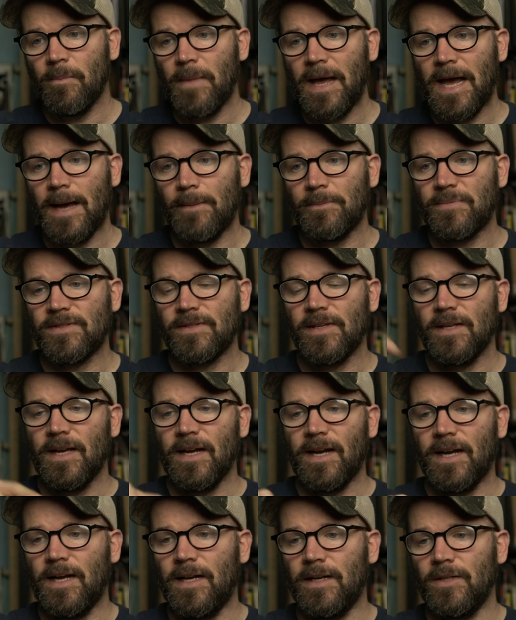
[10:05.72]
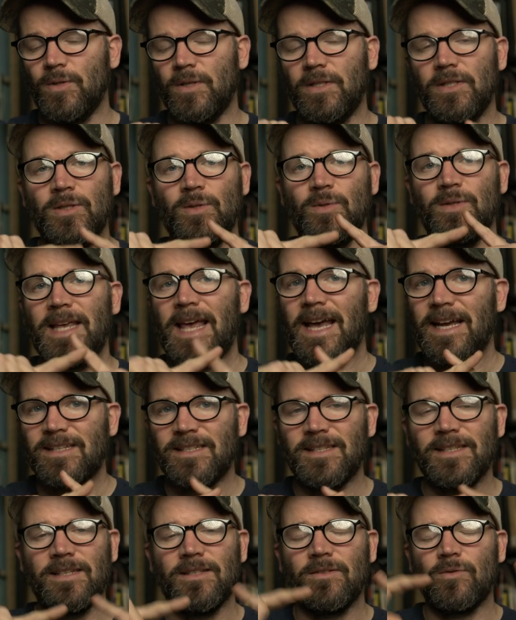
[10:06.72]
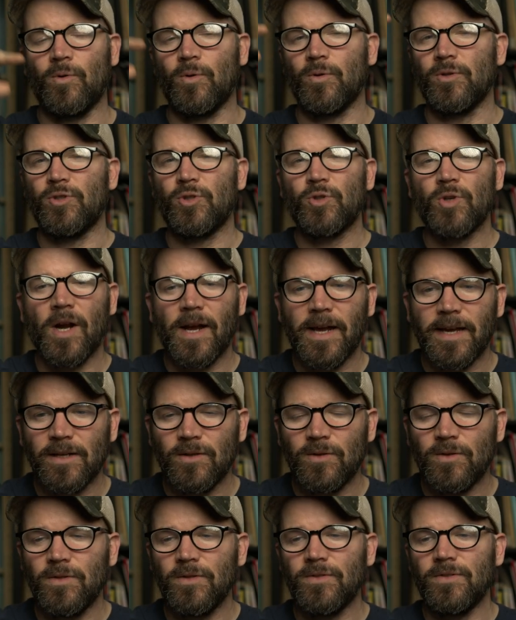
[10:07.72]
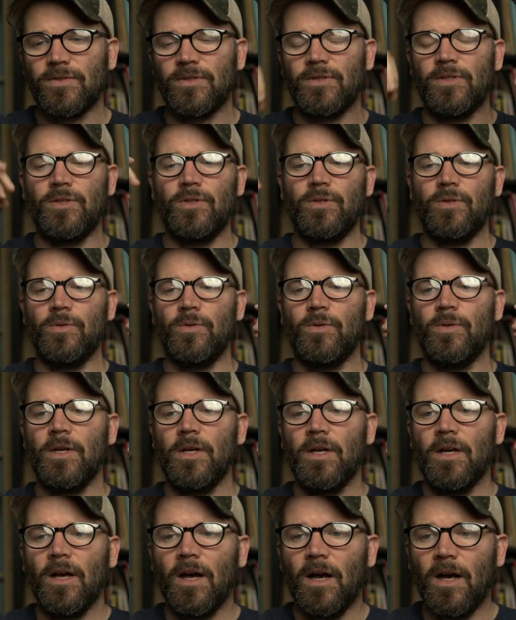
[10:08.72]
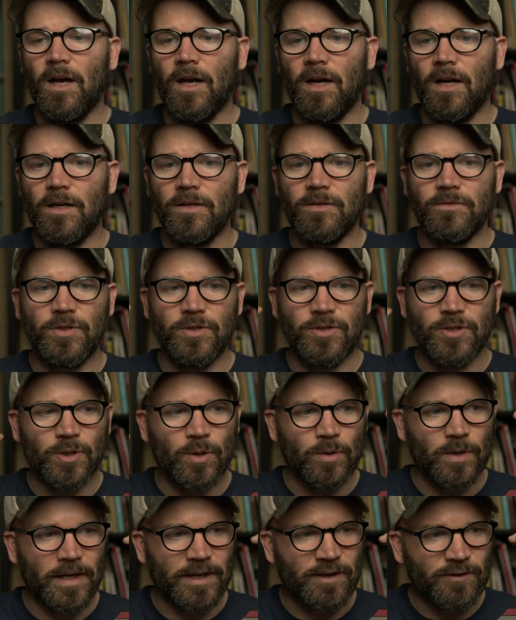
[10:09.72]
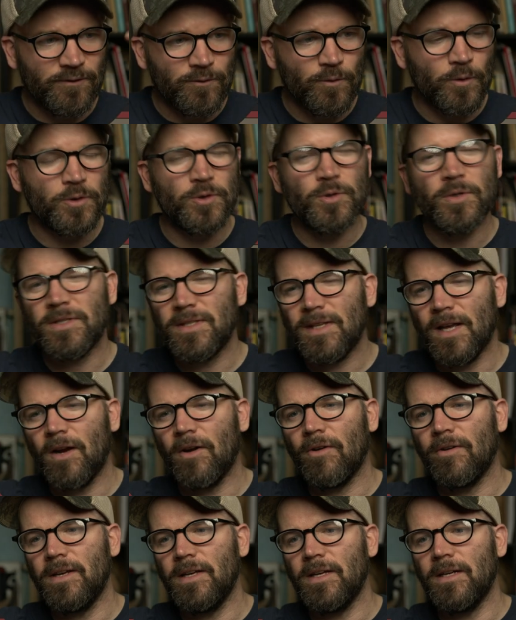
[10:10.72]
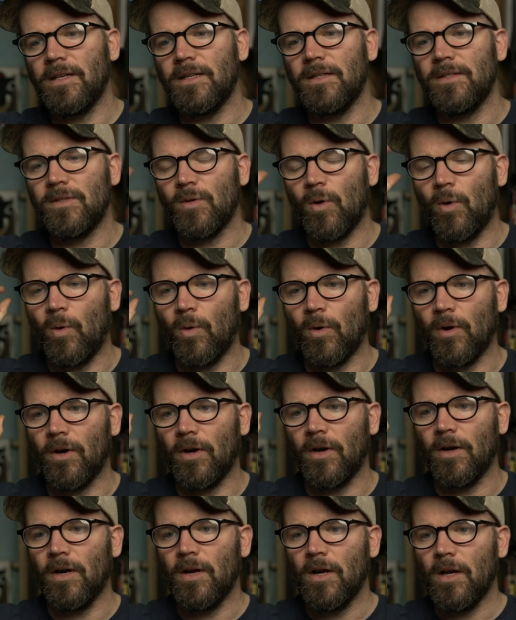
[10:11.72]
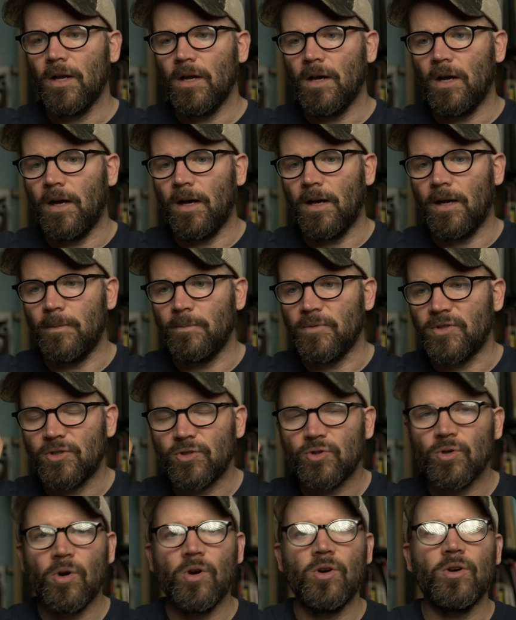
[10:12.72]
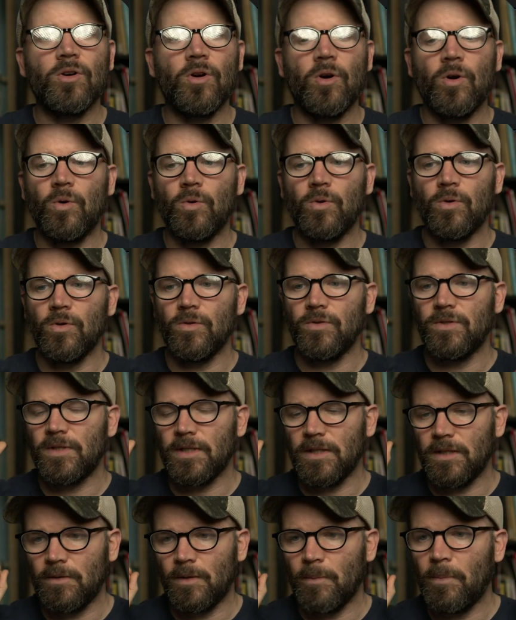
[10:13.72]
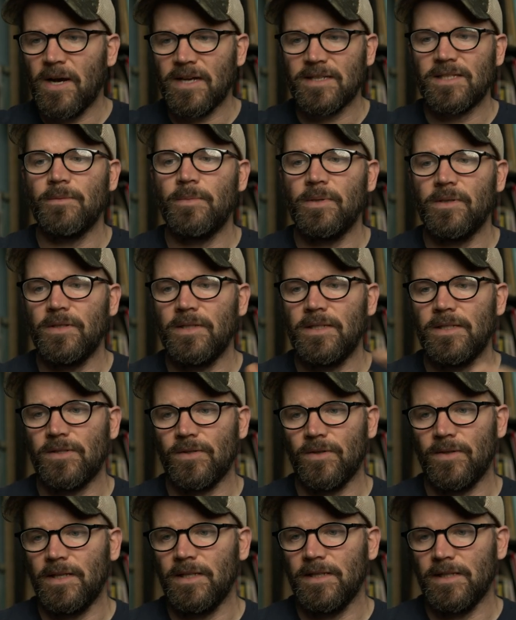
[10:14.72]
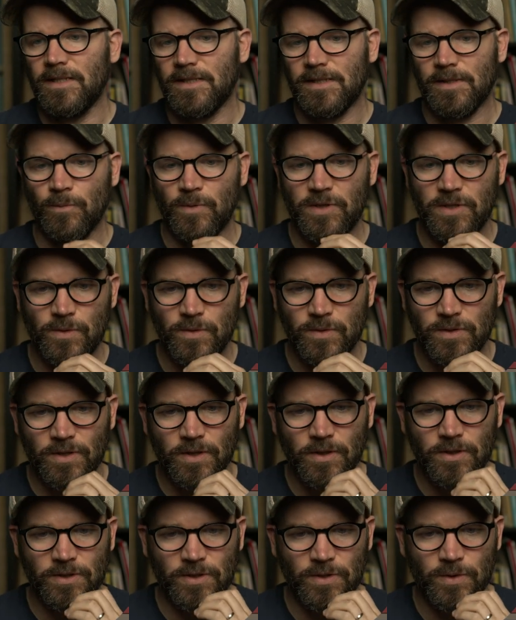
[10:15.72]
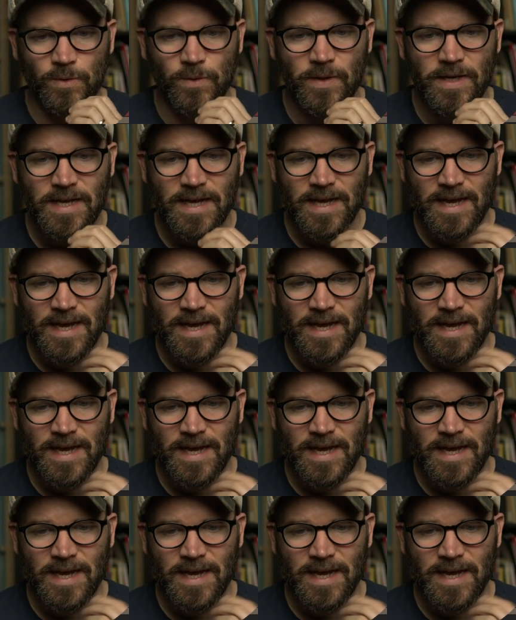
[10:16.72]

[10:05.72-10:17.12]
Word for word: maps. You can use X's or triangles to do to show like fortress areas or strongholds. The possibilities are endless. And when you start to